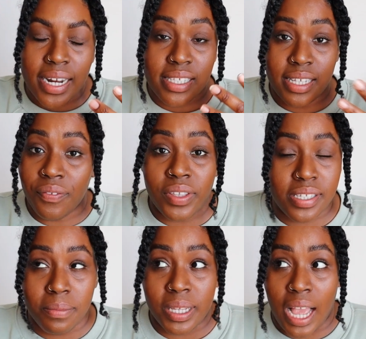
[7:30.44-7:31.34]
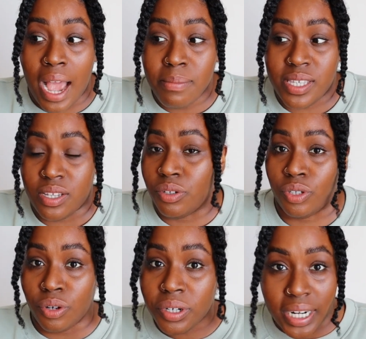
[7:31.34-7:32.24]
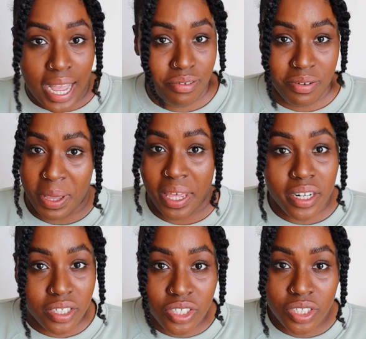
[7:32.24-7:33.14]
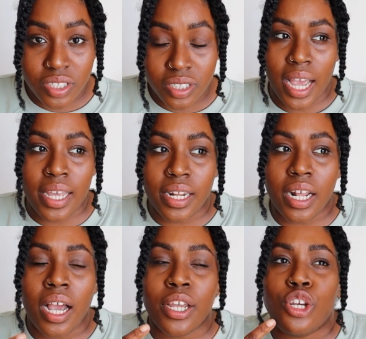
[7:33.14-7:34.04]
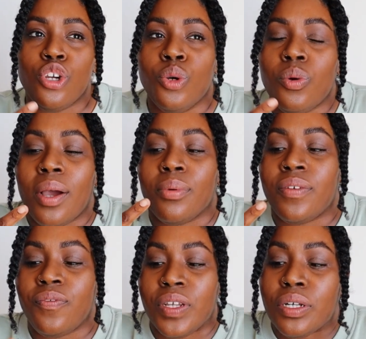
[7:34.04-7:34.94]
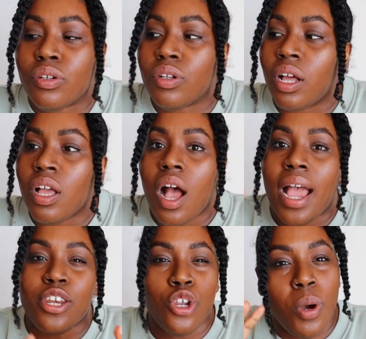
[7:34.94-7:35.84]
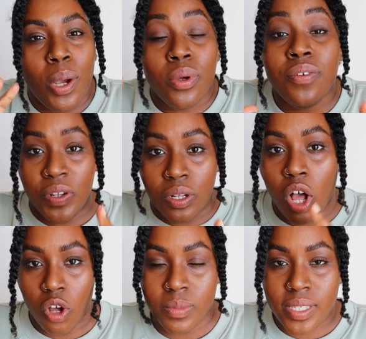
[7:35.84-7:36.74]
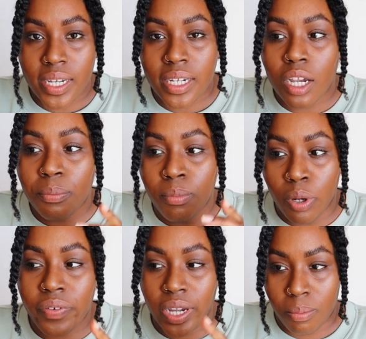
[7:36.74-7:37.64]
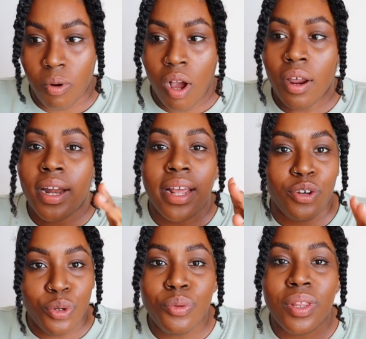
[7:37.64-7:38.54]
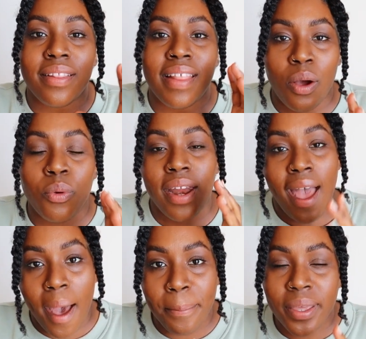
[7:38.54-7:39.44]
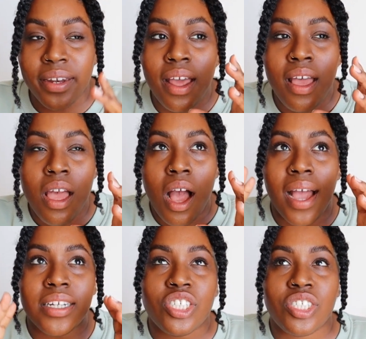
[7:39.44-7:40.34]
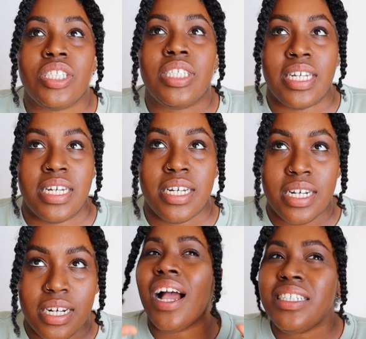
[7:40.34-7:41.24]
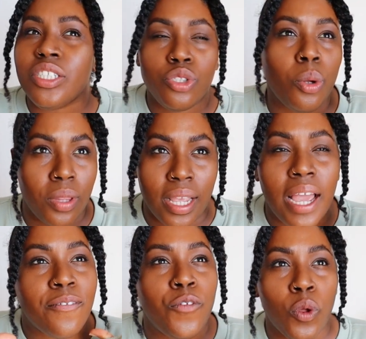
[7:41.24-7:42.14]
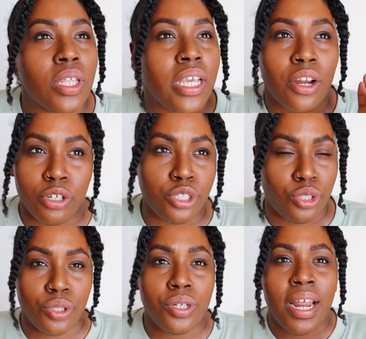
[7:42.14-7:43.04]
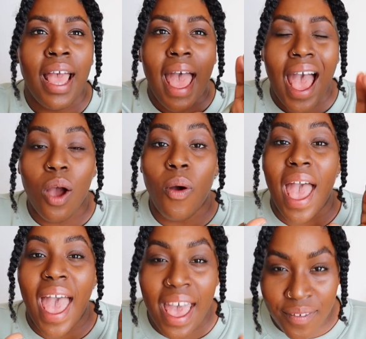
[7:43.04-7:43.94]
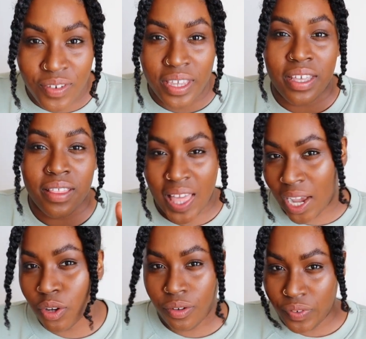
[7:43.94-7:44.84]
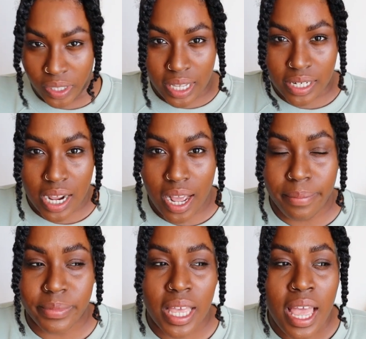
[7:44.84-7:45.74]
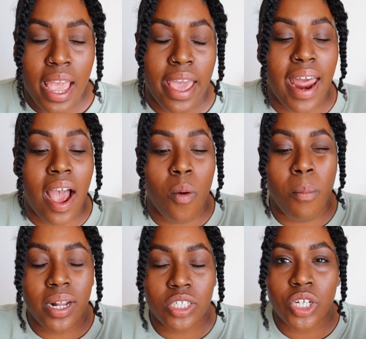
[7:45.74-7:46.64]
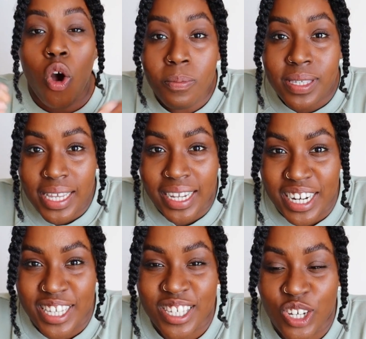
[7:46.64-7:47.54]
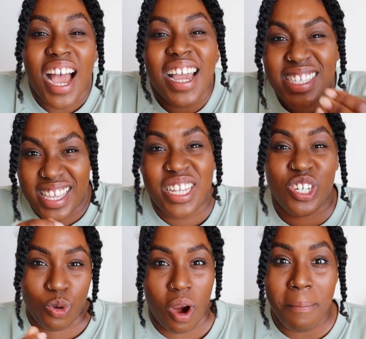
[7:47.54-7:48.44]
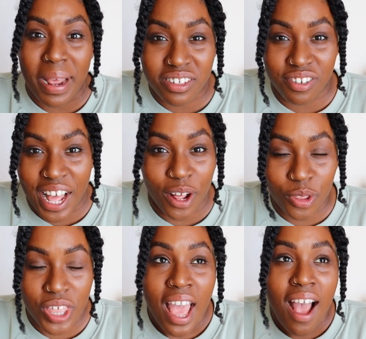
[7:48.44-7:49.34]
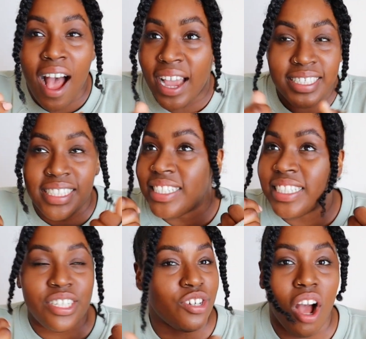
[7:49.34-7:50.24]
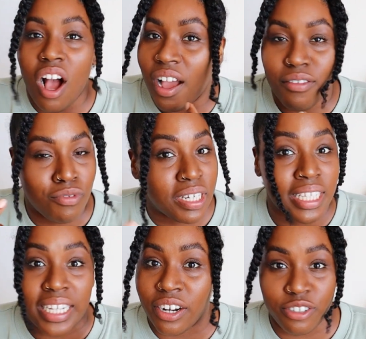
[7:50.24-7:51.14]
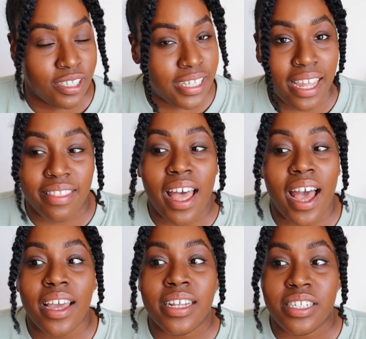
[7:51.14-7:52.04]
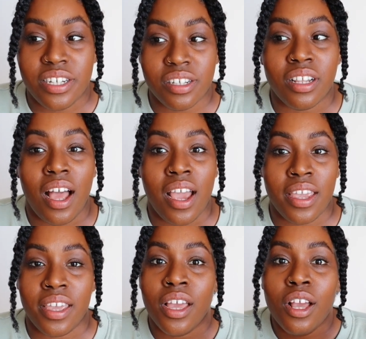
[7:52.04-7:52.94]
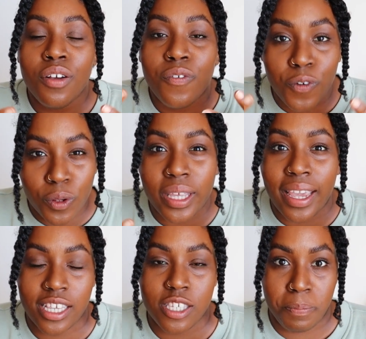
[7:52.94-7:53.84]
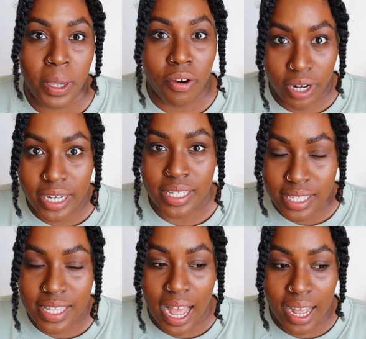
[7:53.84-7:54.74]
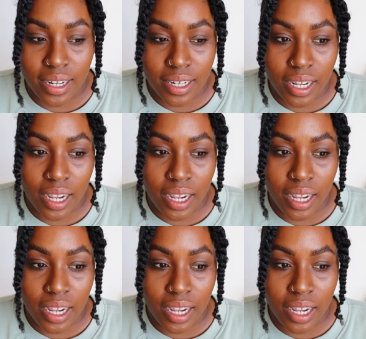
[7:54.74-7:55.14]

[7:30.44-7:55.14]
And it's definitely something I'm still learning how to manage. And I knew I would feel homesick moving abroad. I knew that that would happen. I just don't think I fully understood how heavy that could feel at times and how much homesickness ties into our mental health. I did not really understand that until I fully experienced that.